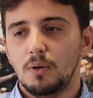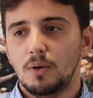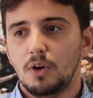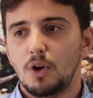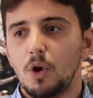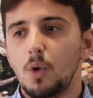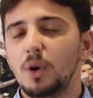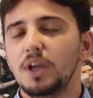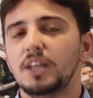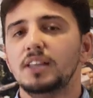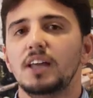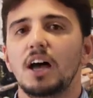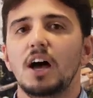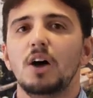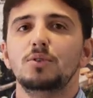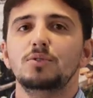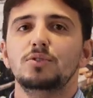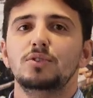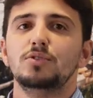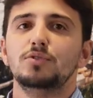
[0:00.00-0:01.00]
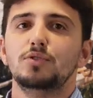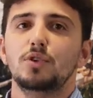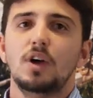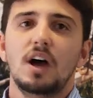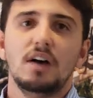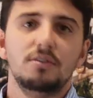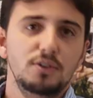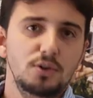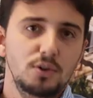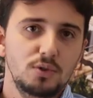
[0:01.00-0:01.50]
Going down these 4
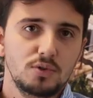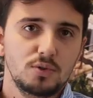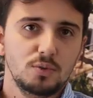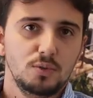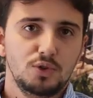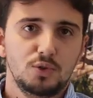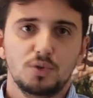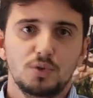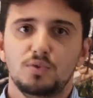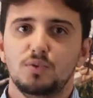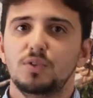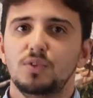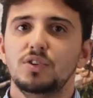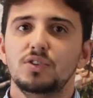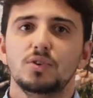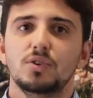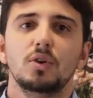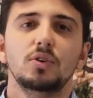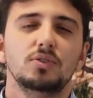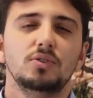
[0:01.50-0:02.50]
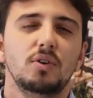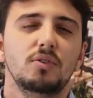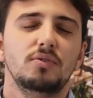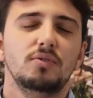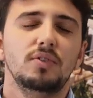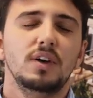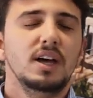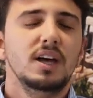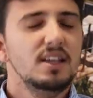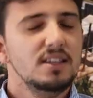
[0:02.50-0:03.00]
avenues, which was the result
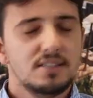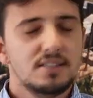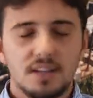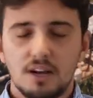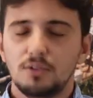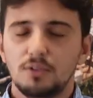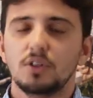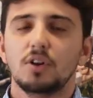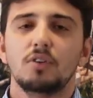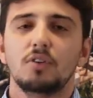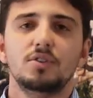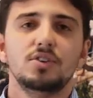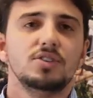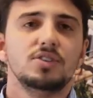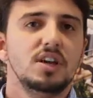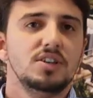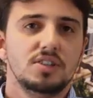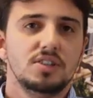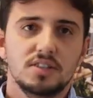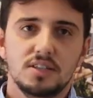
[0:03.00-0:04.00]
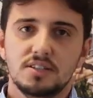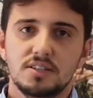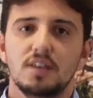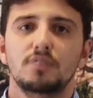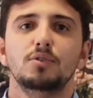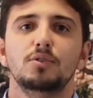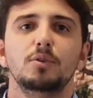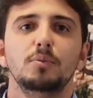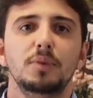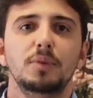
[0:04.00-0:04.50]
of several conversations and
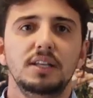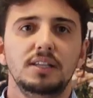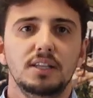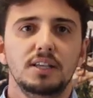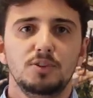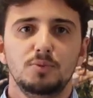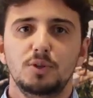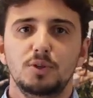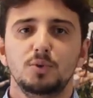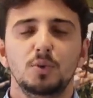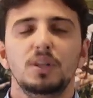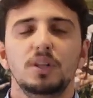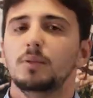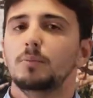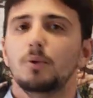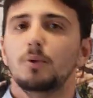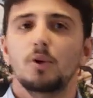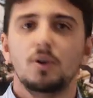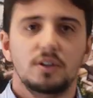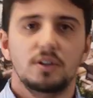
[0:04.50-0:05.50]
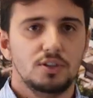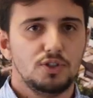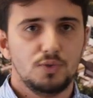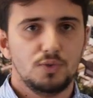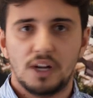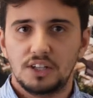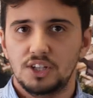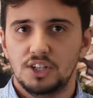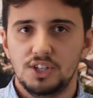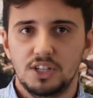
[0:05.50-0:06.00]
several meetings between the board, the
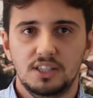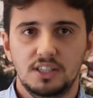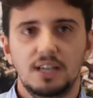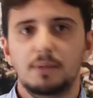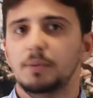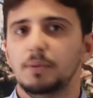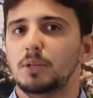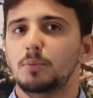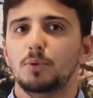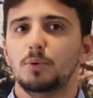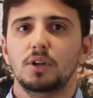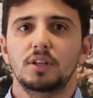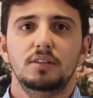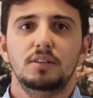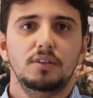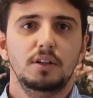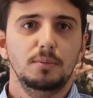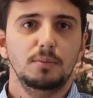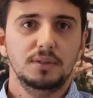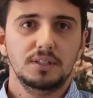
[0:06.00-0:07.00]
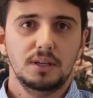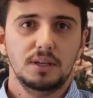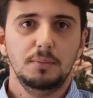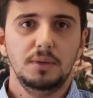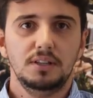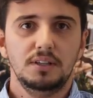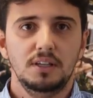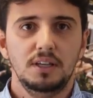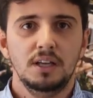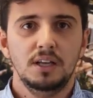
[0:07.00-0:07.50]
strategy team, and the product development
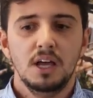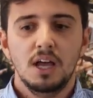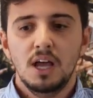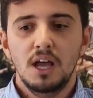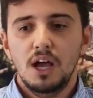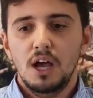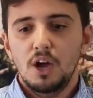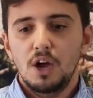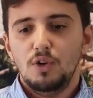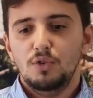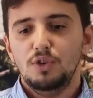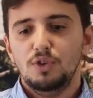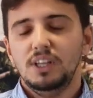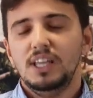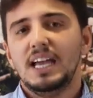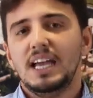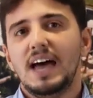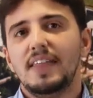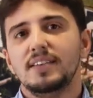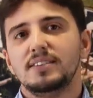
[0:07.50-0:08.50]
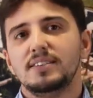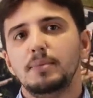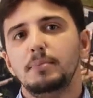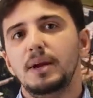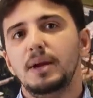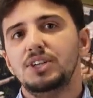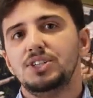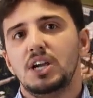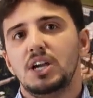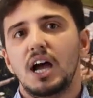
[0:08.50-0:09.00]
committee, really had as a
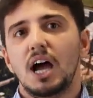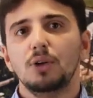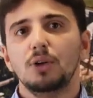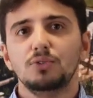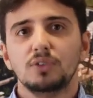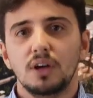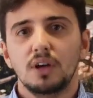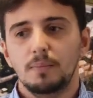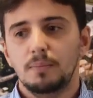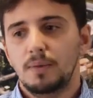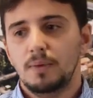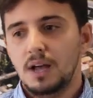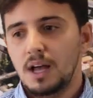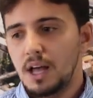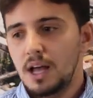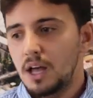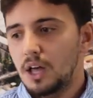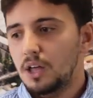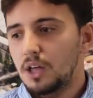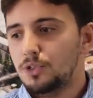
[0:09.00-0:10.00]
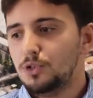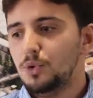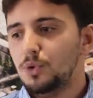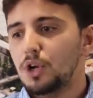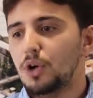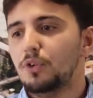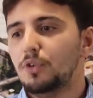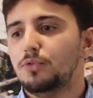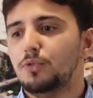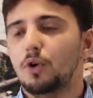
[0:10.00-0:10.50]
major outcome
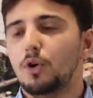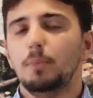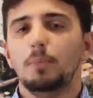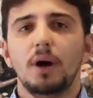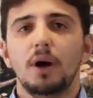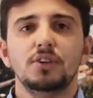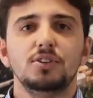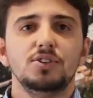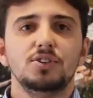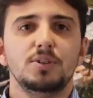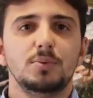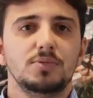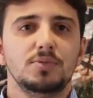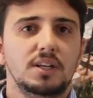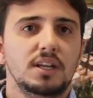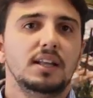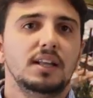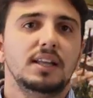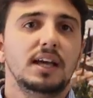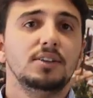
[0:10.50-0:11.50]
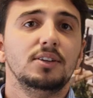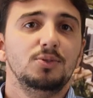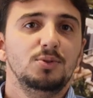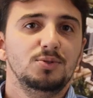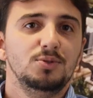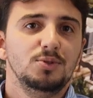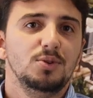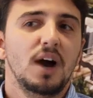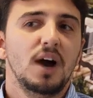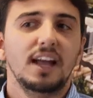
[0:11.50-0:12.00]
3 or 4 partnerships that I'd like
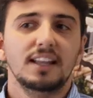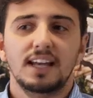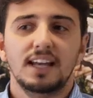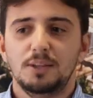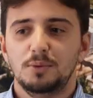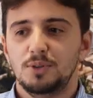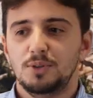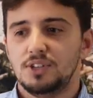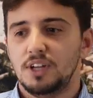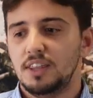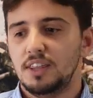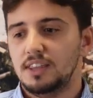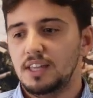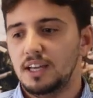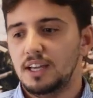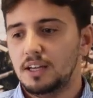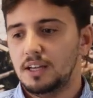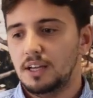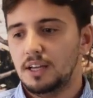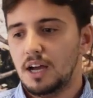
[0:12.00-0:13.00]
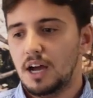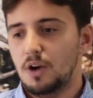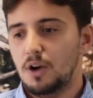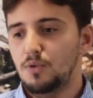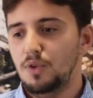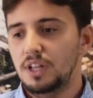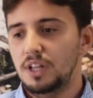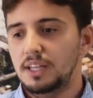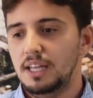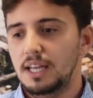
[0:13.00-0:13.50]
to highlight, which I think are
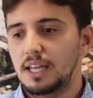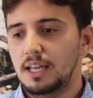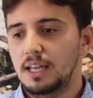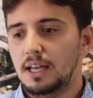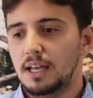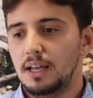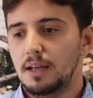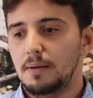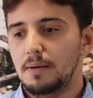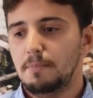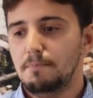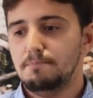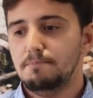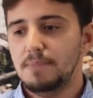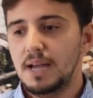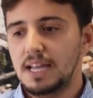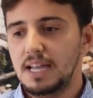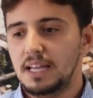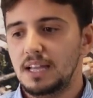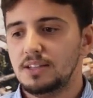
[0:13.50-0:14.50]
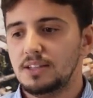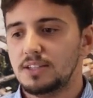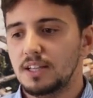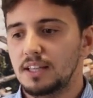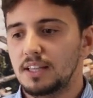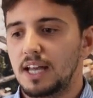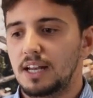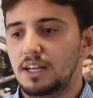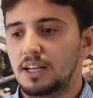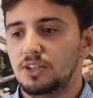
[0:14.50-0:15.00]
really making
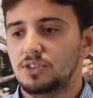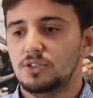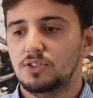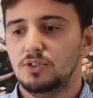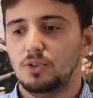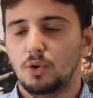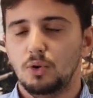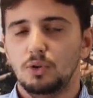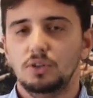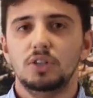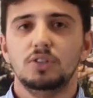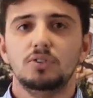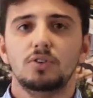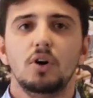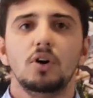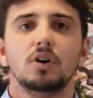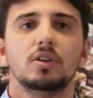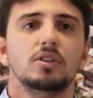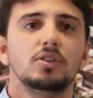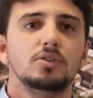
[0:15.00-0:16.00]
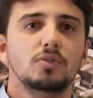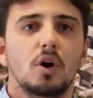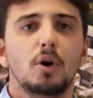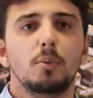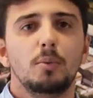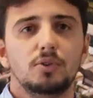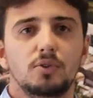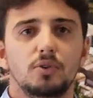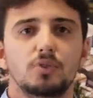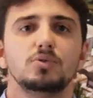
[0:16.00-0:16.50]
Selenis not only talk the
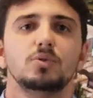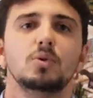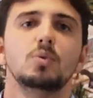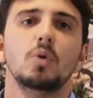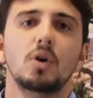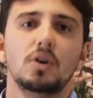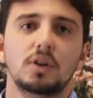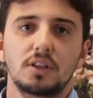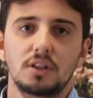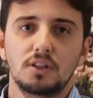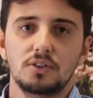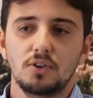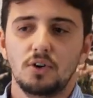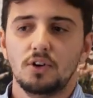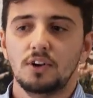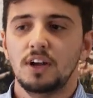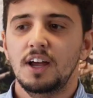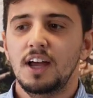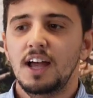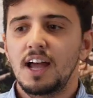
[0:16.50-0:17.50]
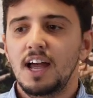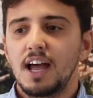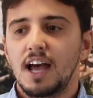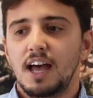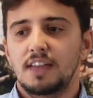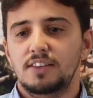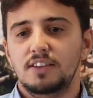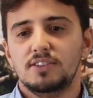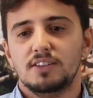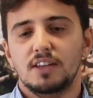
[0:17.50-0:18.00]
talk, but also walking the talk.
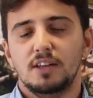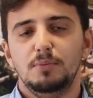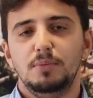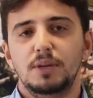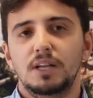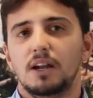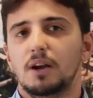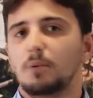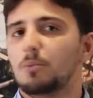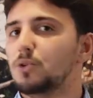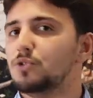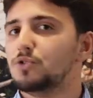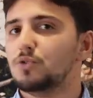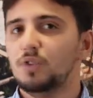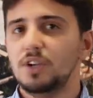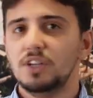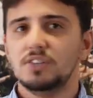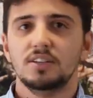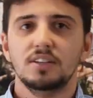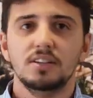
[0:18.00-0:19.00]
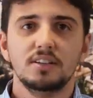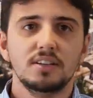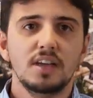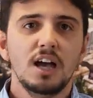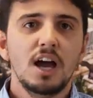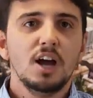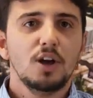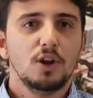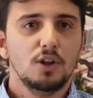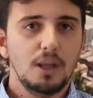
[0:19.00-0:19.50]
And this had been our most recent
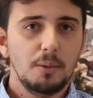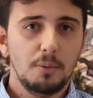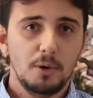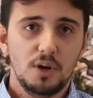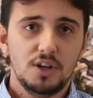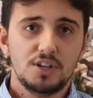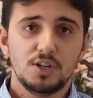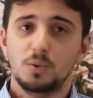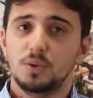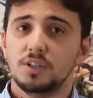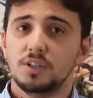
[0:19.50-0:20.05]
collaboration